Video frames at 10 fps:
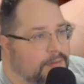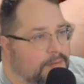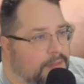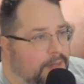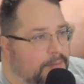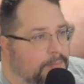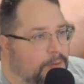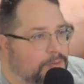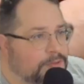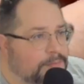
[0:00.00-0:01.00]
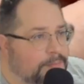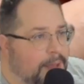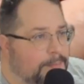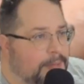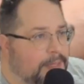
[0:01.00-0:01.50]
Got him posing
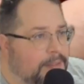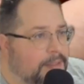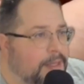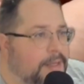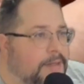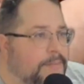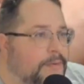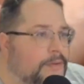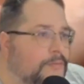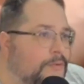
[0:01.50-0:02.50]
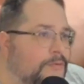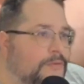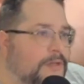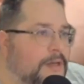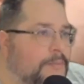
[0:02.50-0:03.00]
Batman-like up on the
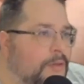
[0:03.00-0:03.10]
rooftop.